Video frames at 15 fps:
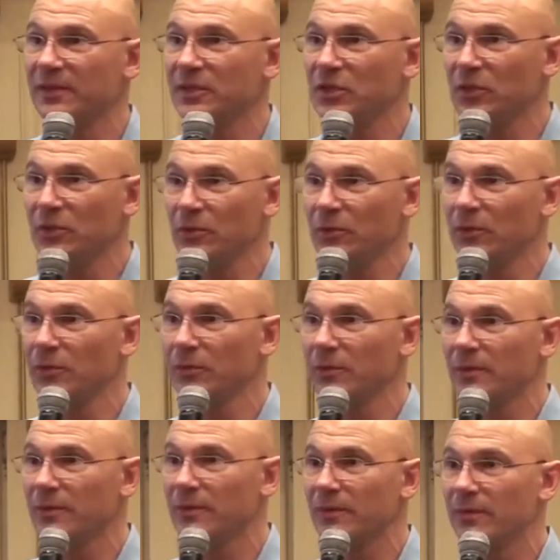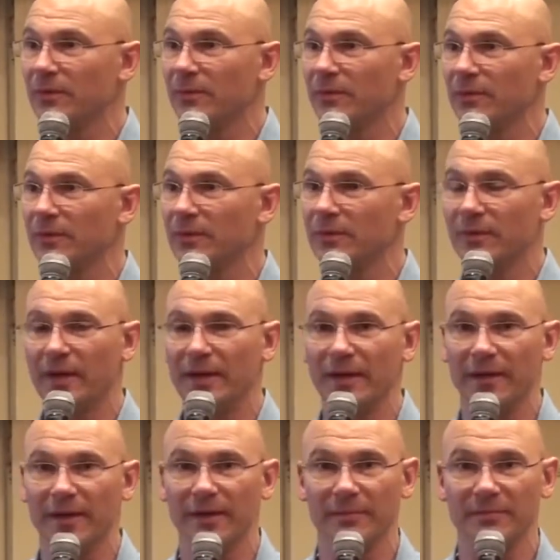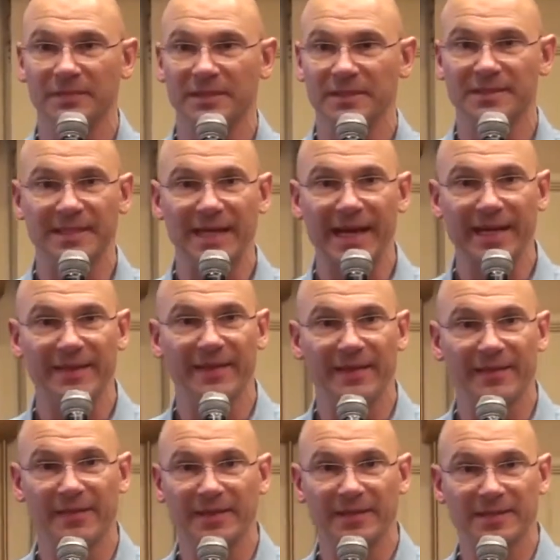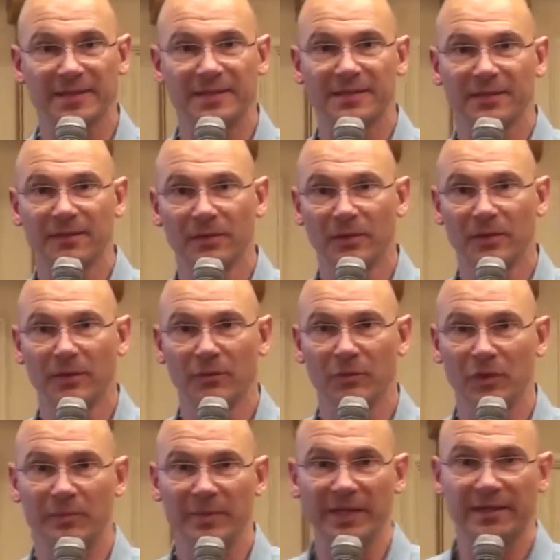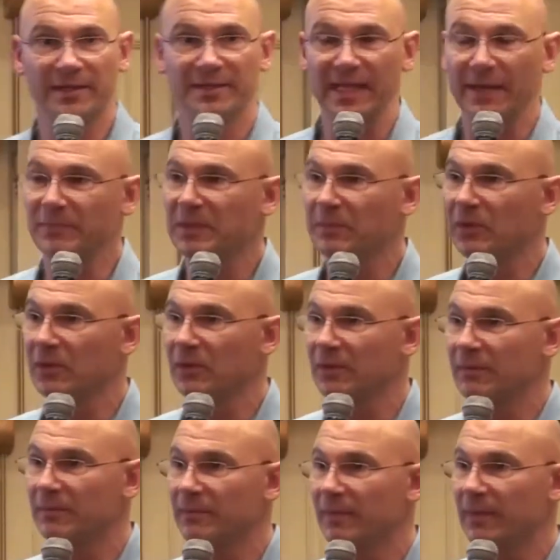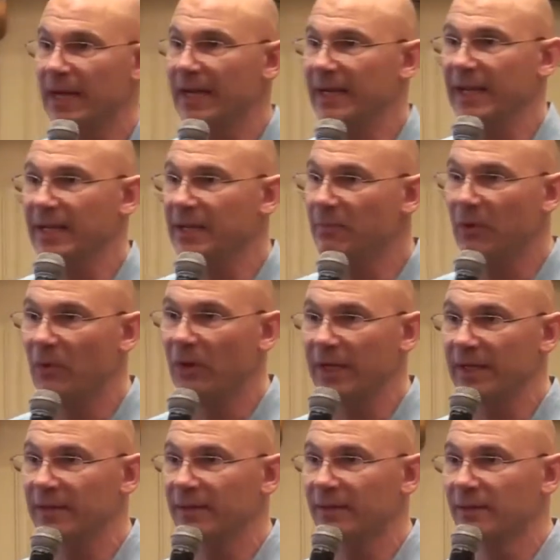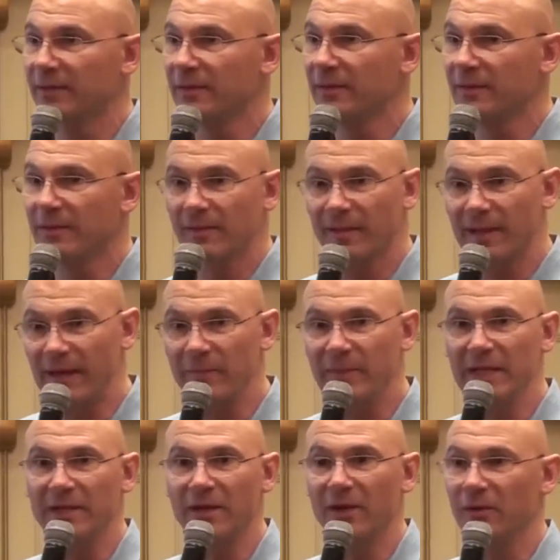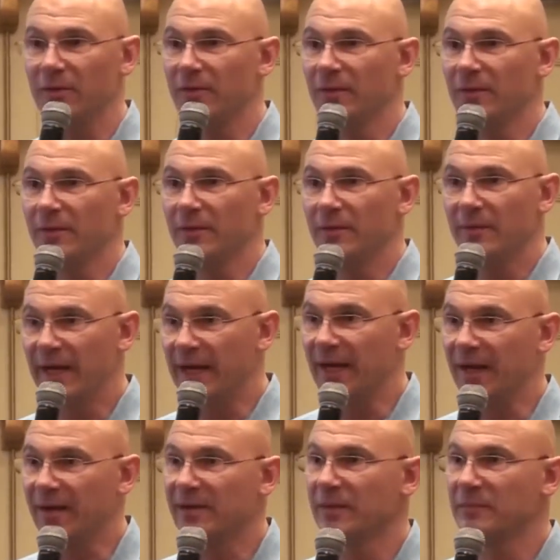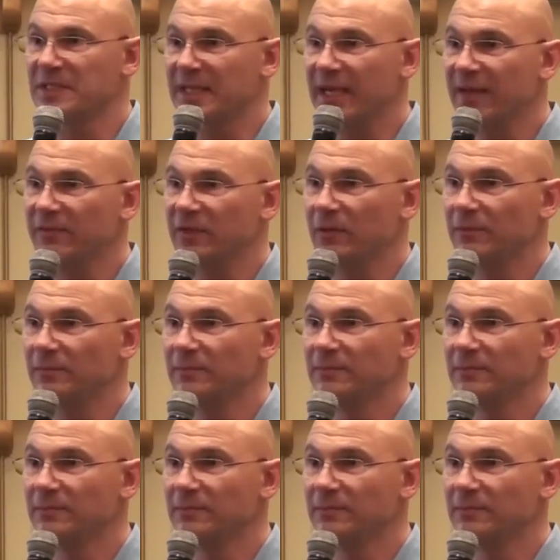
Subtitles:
you decide that this would be acceptable at any point, let me know and I'll come save you.